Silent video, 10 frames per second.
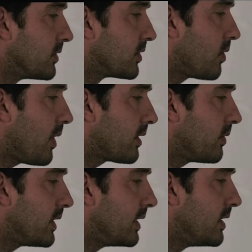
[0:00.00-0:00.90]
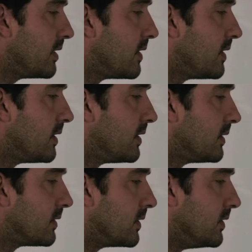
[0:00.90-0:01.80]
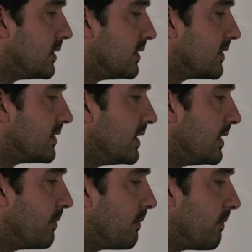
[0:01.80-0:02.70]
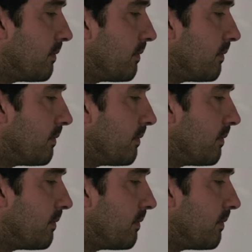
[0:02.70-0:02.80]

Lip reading: to draw this quite quickly so you can see.